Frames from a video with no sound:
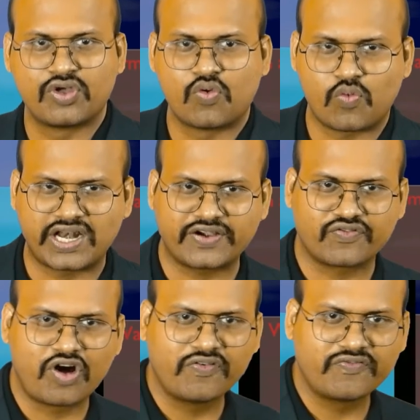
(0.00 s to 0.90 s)
While at
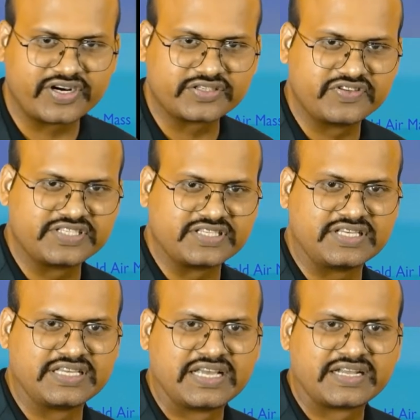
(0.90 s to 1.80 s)
warm fronts, we
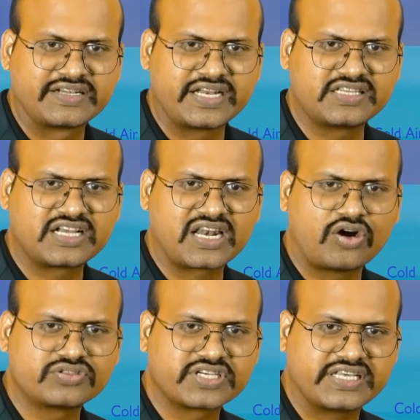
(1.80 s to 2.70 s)
see that the
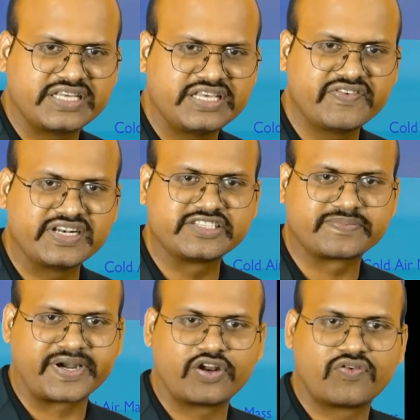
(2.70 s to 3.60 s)
clouds are evenly
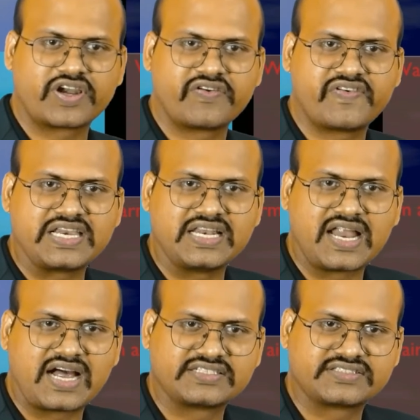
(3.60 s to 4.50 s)
spread over a very
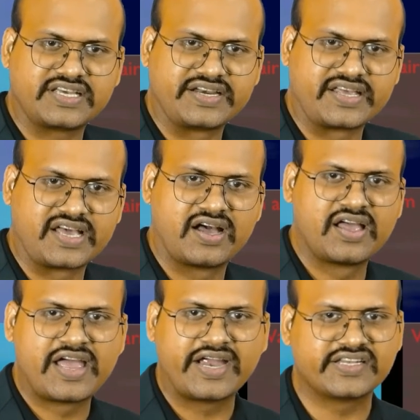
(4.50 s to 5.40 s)
large area
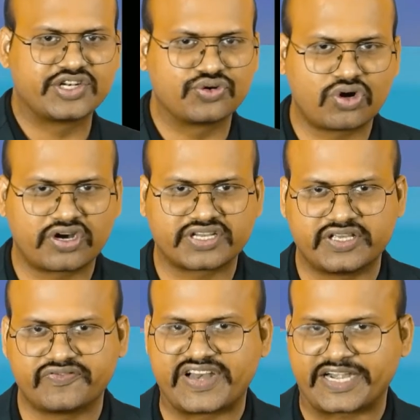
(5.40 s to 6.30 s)
and they do not
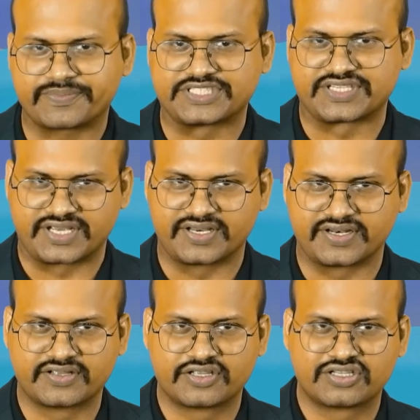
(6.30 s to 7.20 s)
give that much rain.
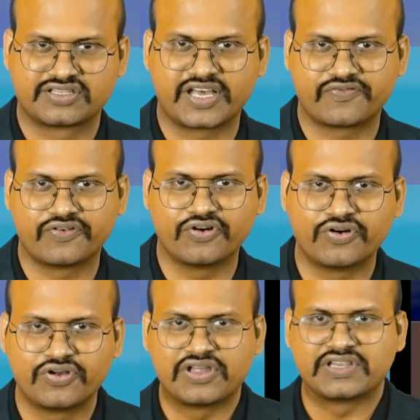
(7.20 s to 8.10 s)
Therefore,
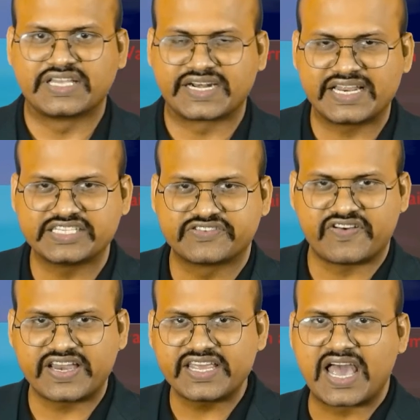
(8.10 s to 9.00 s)
the rain is
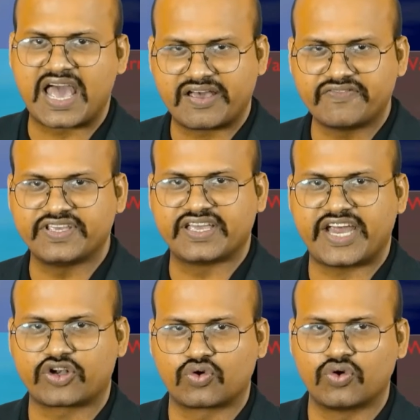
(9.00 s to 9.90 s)
very heavy
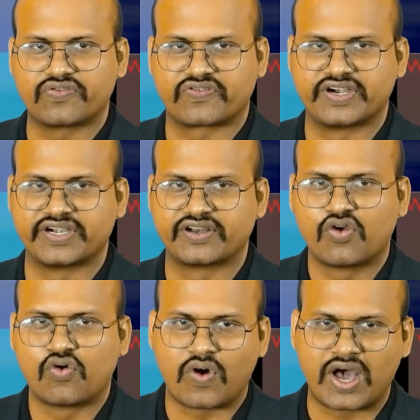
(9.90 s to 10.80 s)
at cold front,
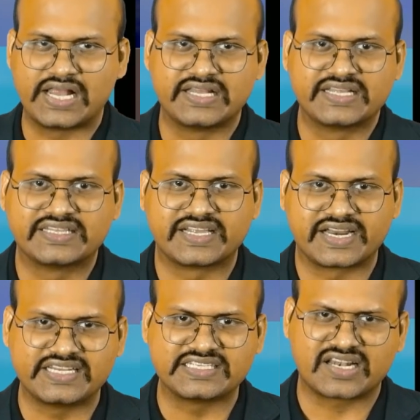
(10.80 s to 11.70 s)
while the
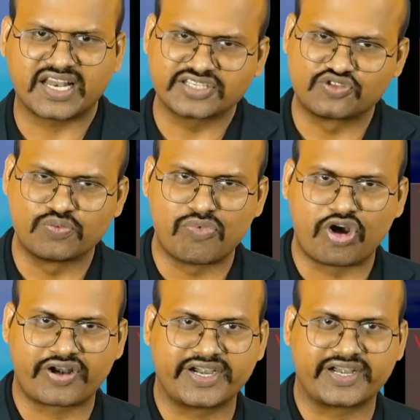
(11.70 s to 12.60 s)
rain is less to
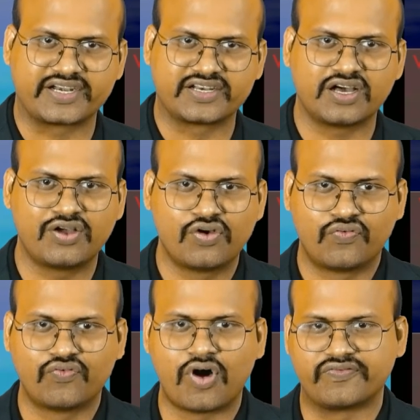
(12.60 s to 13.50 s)
moderate at the
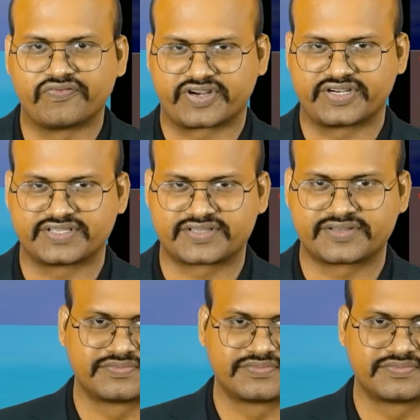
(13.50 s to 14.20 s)
warm fronts.